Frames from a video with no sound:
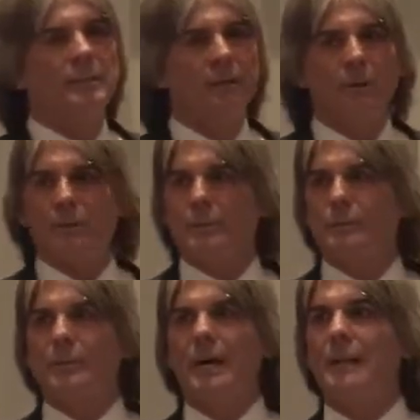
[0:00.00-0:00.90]
Don't
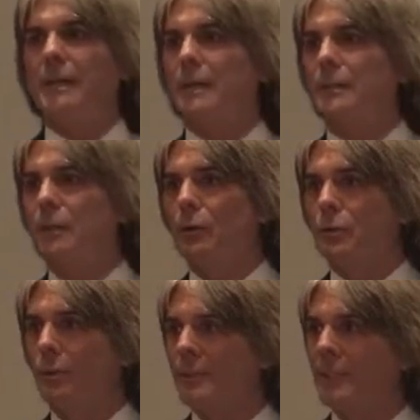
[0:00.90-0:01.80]
do that. That is so
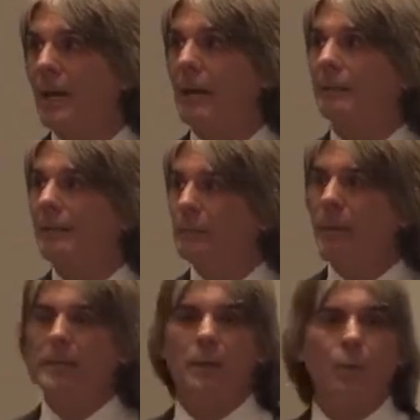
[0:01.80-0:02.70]
short-sighted. You
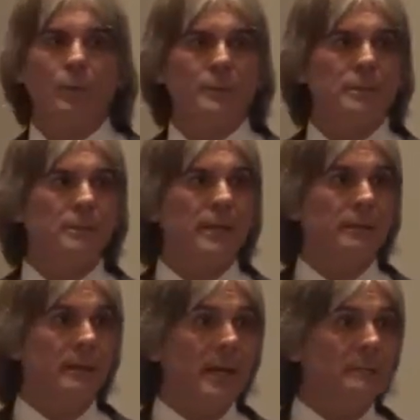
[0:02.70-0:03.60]
might get one deal
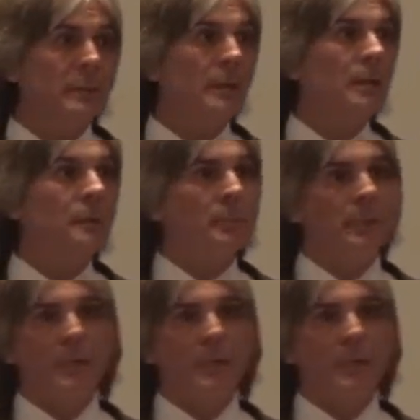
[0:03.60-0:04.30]
like that, but